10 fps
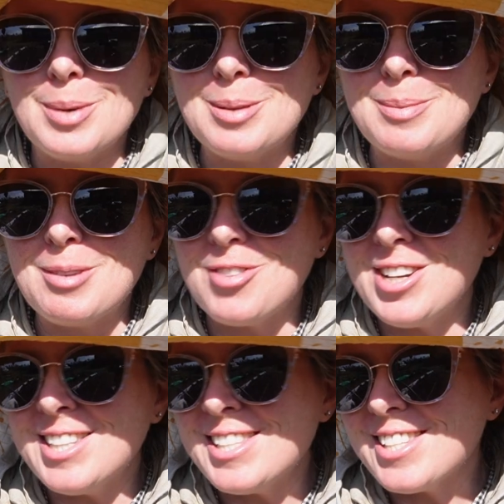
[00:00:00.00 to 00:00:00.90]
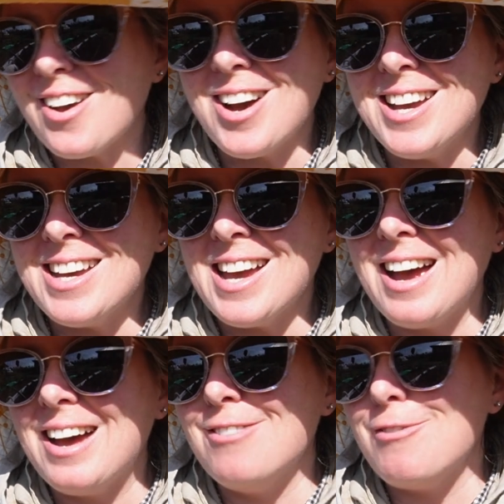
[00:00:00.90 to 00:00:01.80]
Well, my friends, I
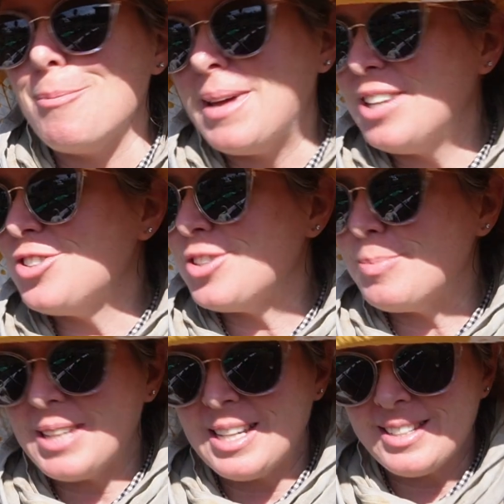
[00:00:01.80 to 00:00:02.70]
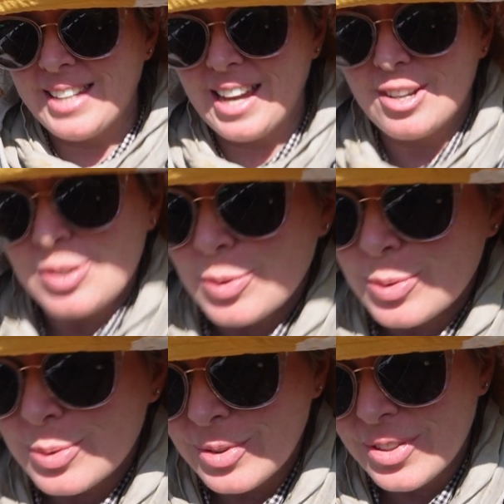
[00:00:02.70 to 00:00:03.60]
have managed to plant out
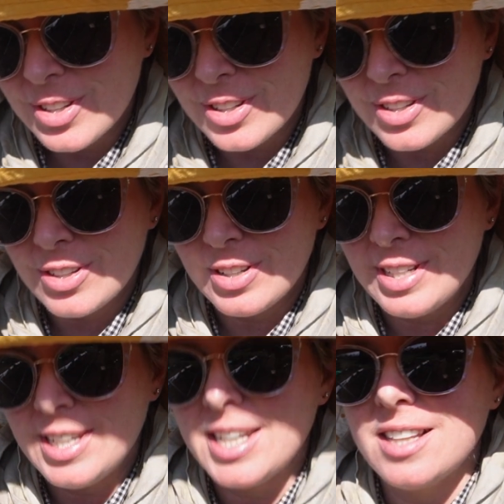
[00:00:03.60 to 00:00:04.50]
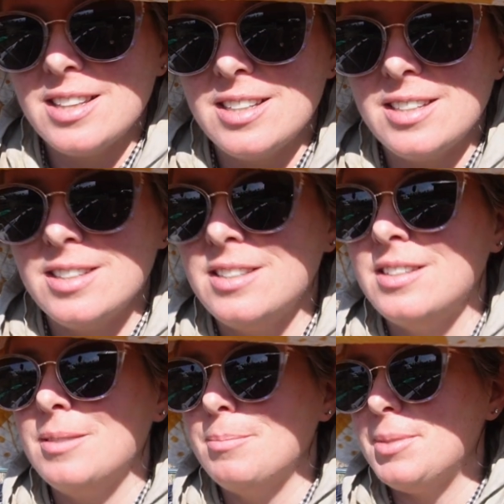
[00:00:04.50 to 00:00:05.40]
all the Nicola
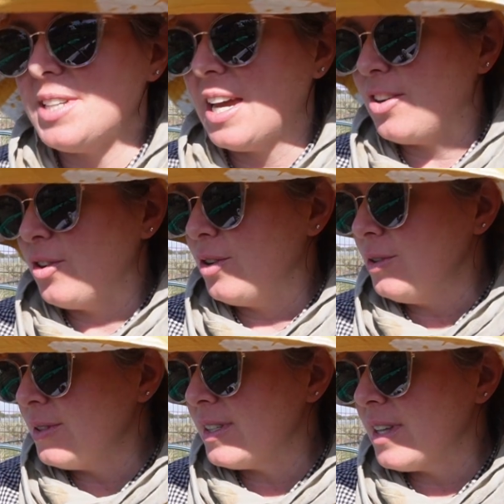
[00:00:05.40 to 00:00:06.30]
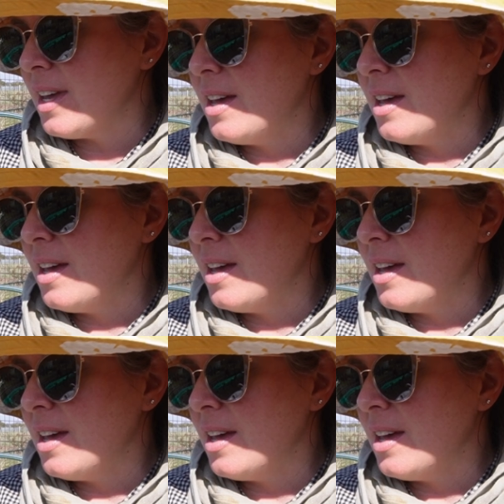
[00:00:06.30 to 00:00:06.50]
potatoes,